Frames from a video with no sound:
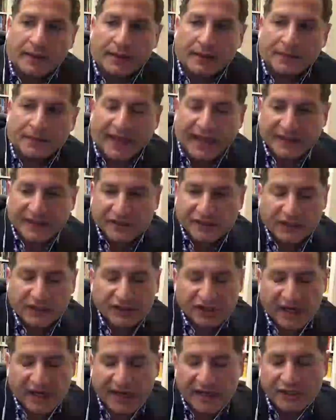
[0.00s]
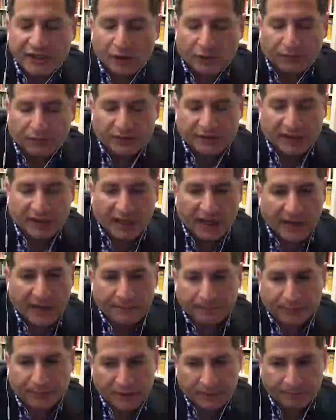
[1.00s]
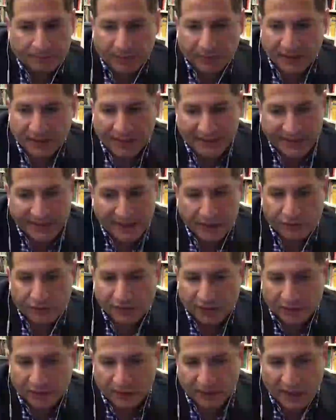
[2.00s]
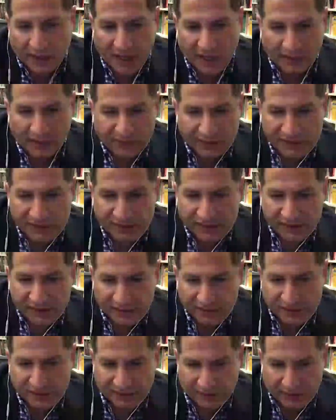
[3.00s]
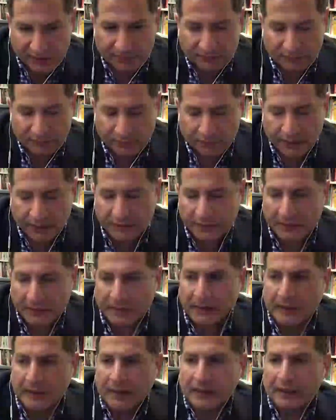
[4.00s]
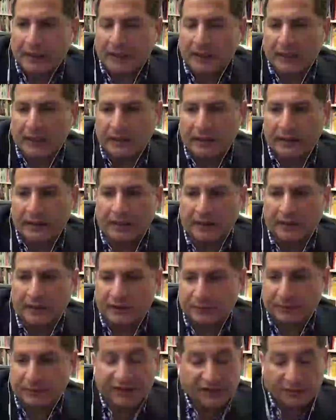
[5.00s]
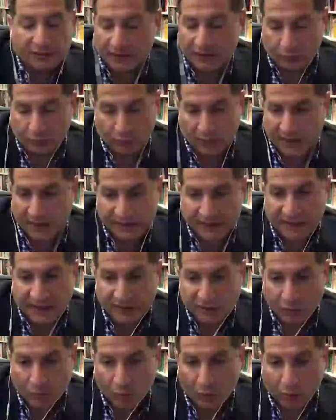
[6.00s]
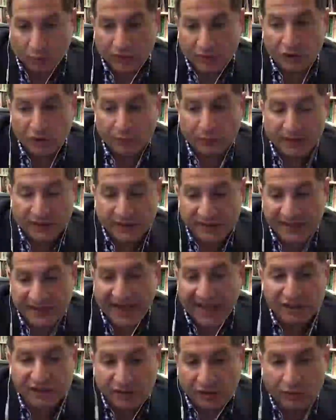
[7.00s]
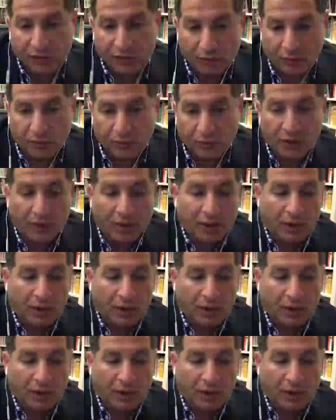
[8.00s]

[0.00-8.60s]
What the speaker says: That's going to change over time, but again, there's a lot of consistency, right? Especially as I get to World War II, because that's who